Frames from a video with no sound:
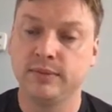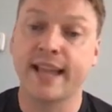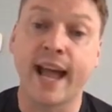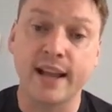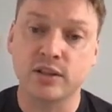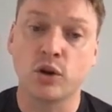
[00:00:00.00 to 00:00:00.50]

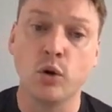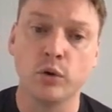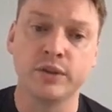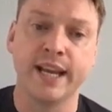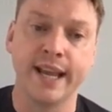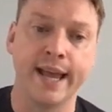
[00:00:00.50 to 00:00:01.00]
That's core
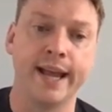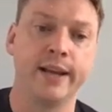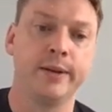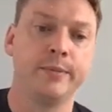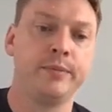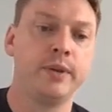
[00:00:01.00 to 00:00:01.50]
DNA.
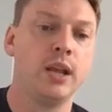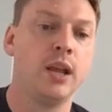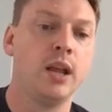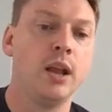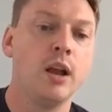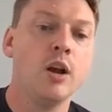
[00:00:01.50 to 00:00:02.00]

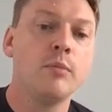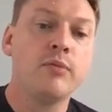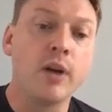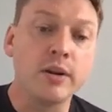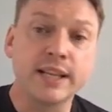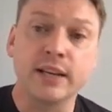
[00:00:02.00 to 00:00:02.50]

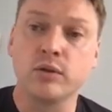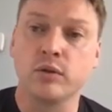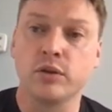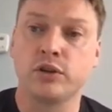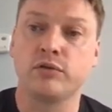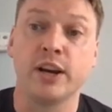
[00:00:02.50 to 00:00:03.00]
Process
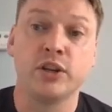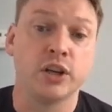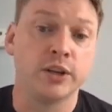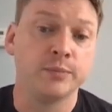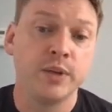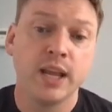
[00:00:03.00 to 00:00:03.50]

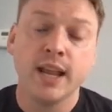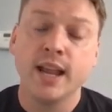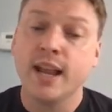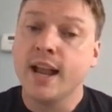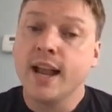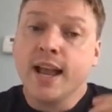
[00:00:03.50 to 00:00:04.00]
orchestration.
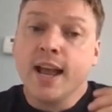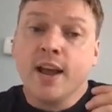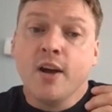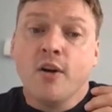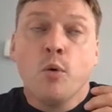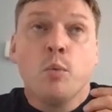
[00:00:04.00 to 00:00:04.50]

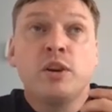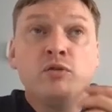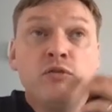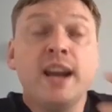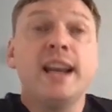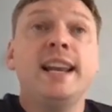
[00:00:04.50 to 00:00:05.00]
We're
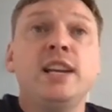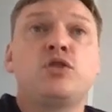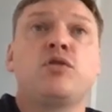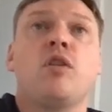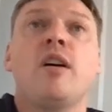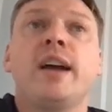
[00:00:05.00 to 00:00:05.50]
really
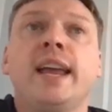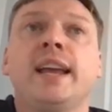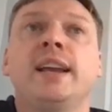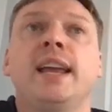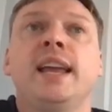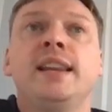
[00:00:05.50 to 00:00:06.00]

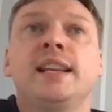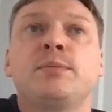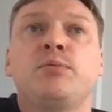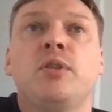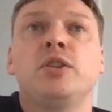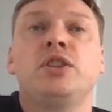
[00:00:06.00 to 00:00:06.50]
trying in this
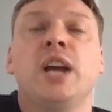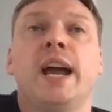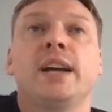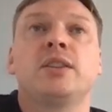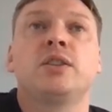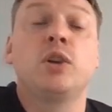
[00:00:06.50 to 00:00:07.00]

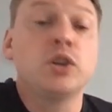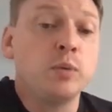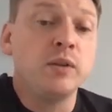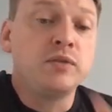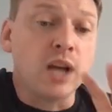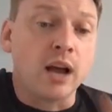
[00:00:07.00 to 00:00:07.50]
project, because
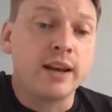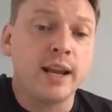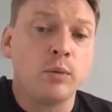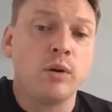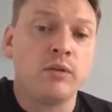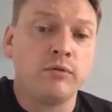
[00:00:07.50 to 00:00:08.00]
we've done
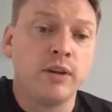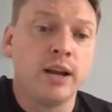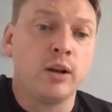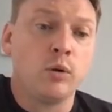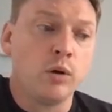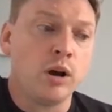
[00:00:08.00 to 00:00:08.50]
it with
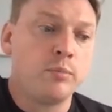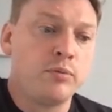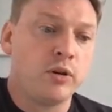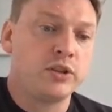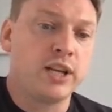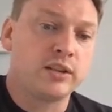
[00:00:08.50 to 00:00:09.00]
real world
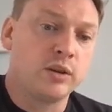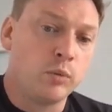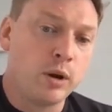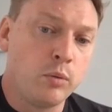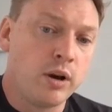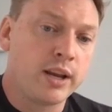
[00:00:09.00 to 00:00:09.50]
projects that
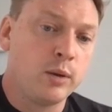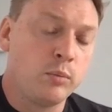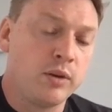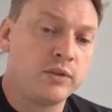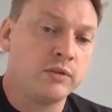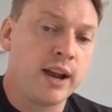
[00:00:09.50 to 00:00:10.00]
we're working
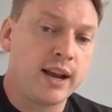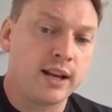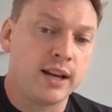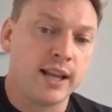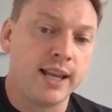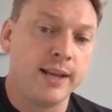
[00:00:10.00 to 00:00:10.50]
with
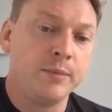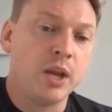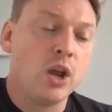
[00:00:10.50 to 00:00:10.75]
directly,